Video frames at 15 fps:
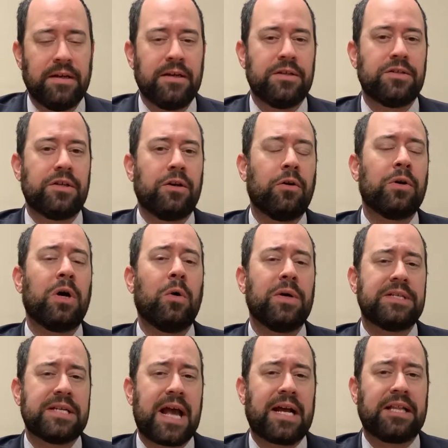So you don't know
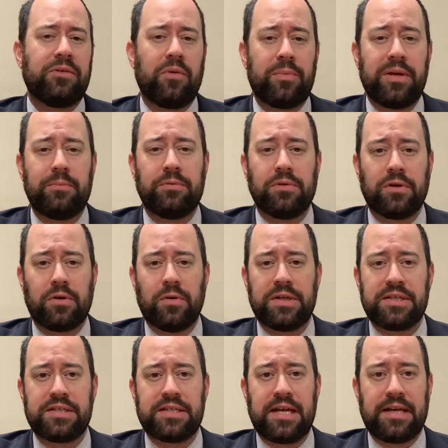exactly what people are going to
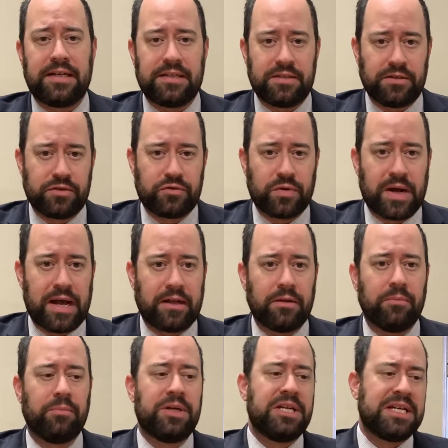say until trial.
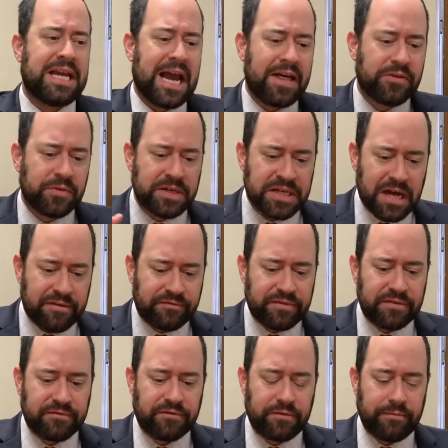But you gather enough
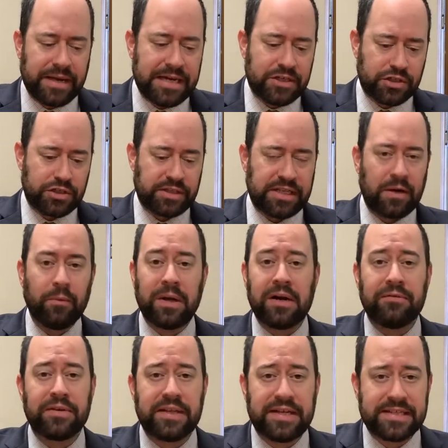information that
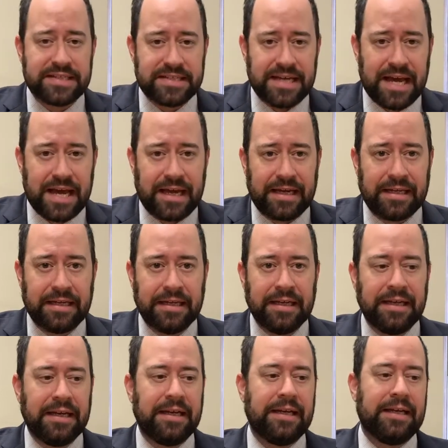whatever they say,
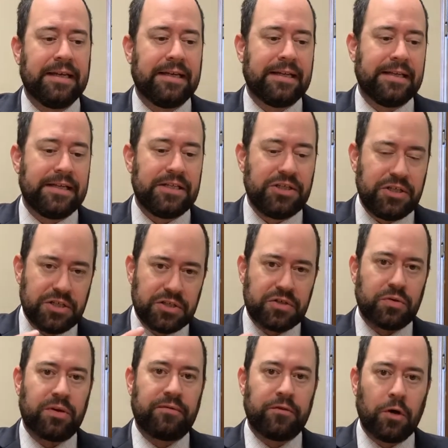you
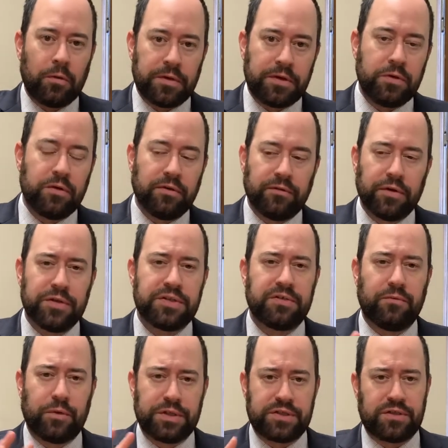sort of know the universe
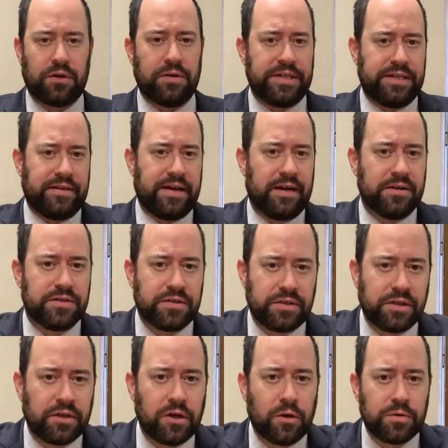of what's already there. So
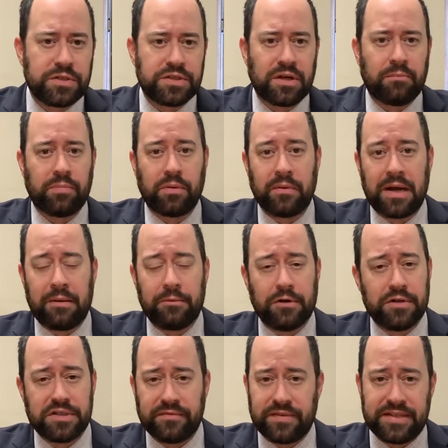you know some
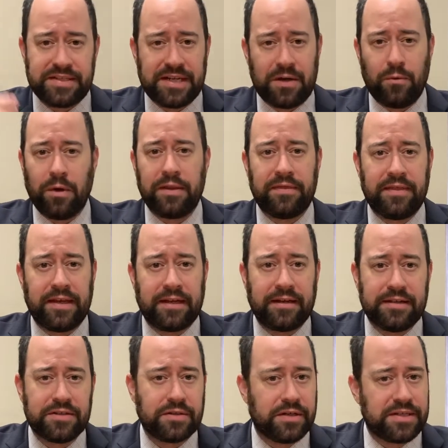parameters. If they say one thing,
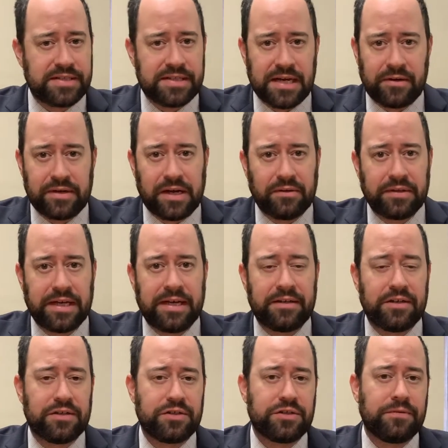it's going to sound
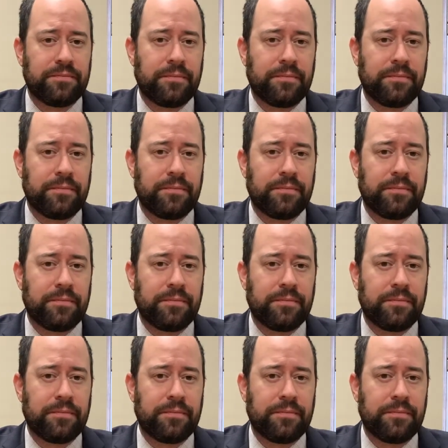outlandish.